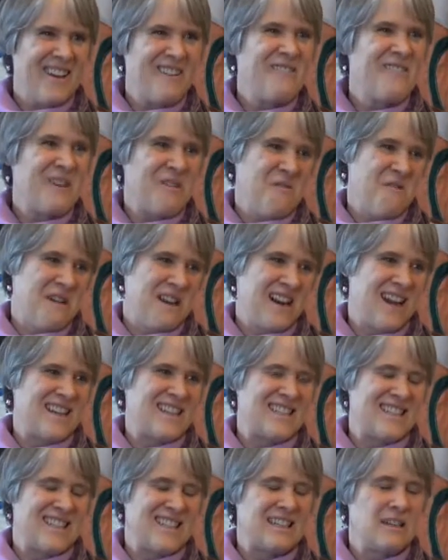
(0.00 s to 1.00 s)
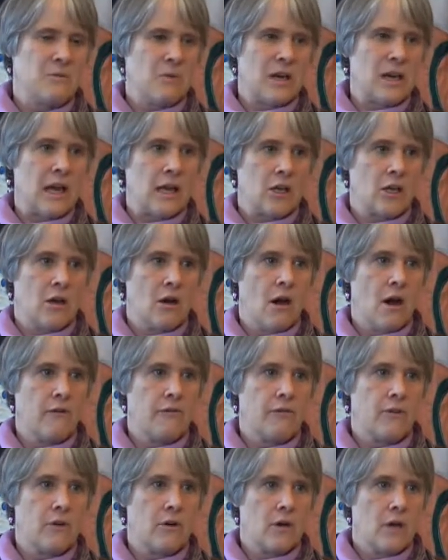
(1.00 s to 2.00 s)
with what I did and what I could
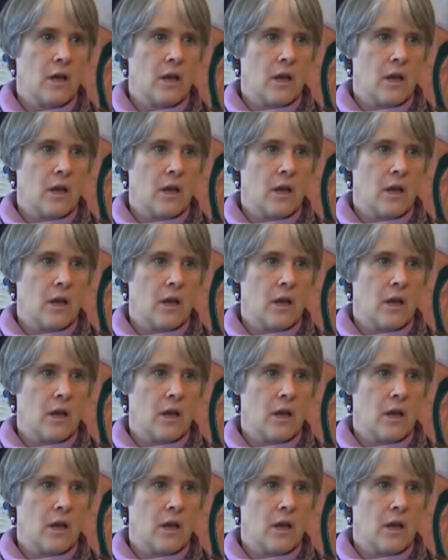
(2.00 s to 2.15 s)
offer.